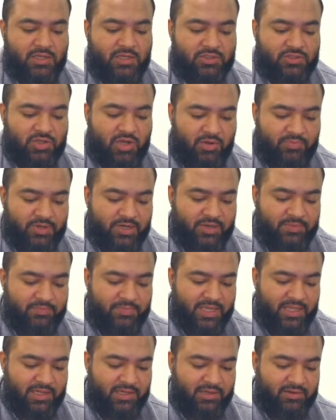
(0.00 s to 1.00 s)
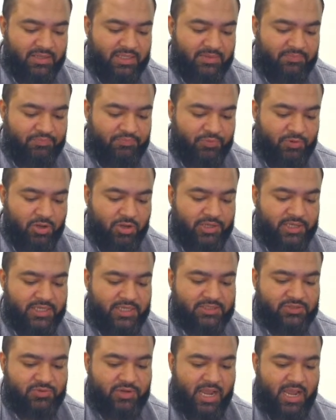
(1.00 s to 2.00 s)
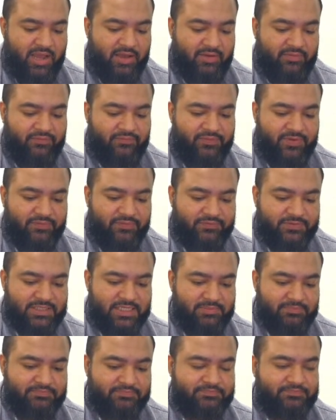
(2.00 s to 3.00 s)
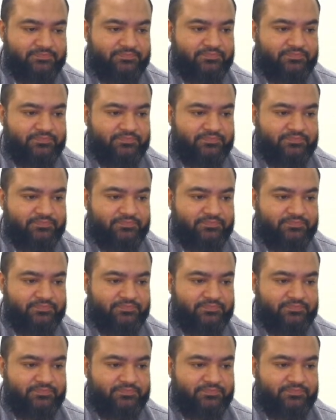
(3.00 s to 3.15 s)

So how many male employees we have? 50.